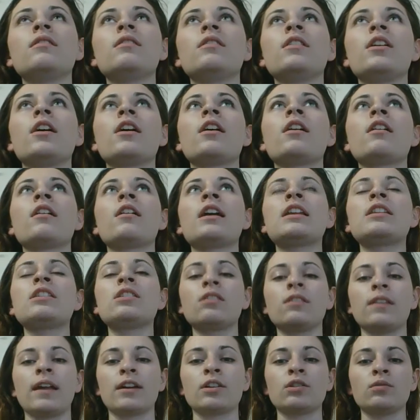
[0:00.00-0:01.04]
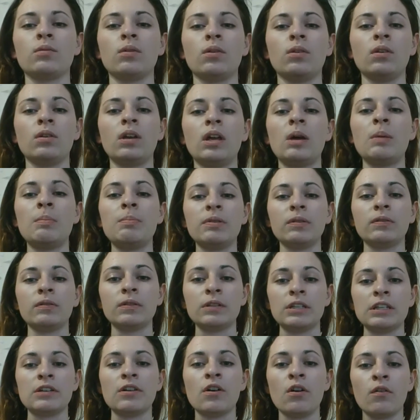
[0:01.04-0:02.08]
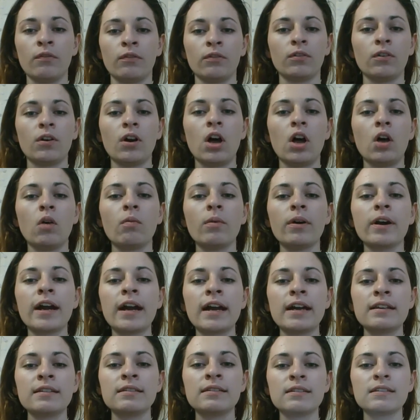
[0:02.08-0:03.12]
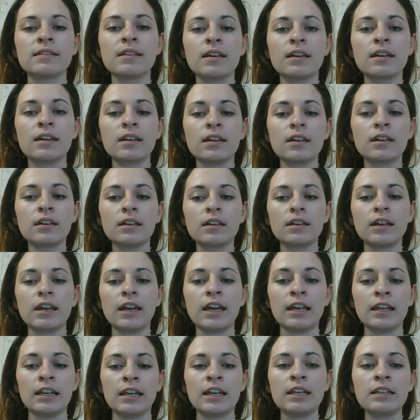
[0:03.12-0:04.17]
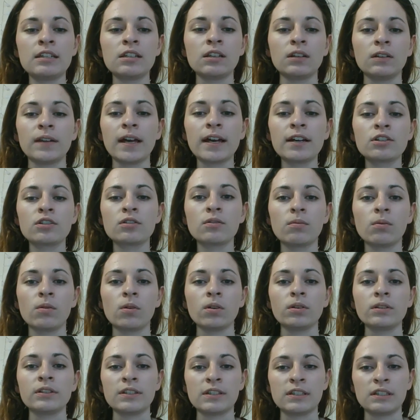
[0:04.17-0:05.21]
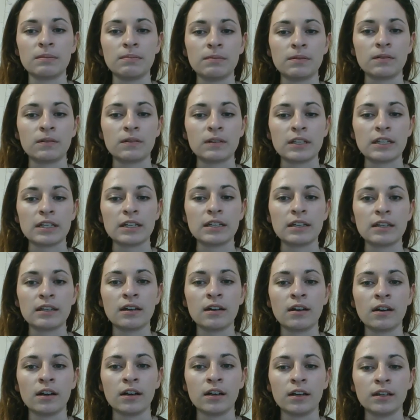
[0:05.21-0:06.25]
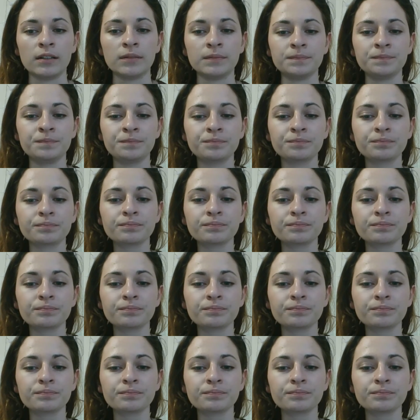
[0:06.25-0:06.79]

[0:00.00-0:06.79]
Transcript: their intellectual ability overall. Whereas an intellectual disability, that